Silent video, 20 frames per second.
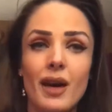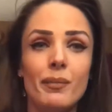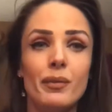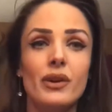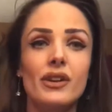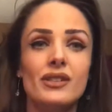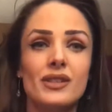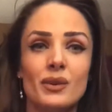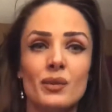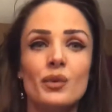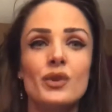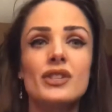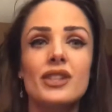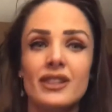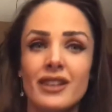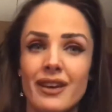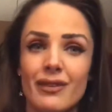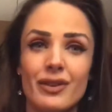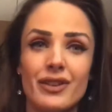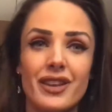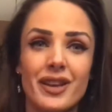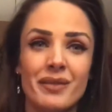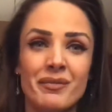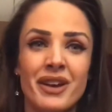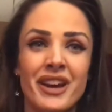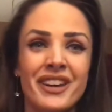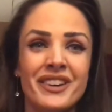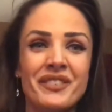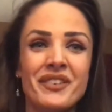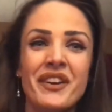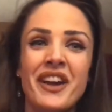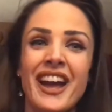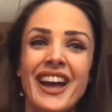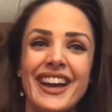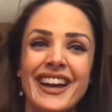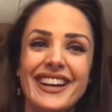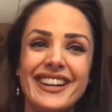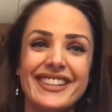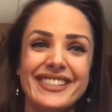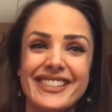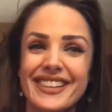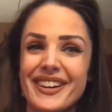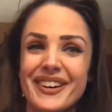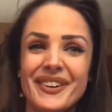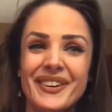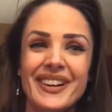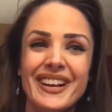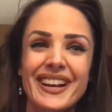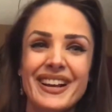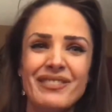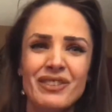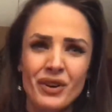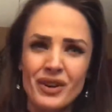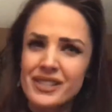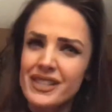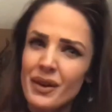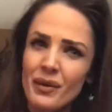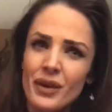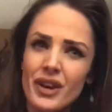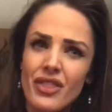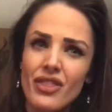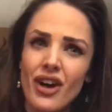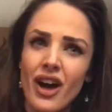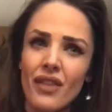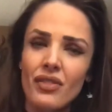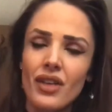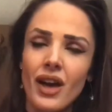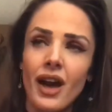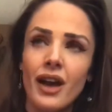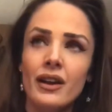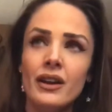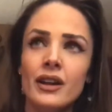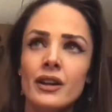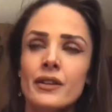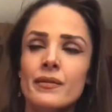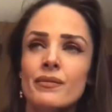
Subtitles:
person was in love with him, right? So, of course, I would have thought that.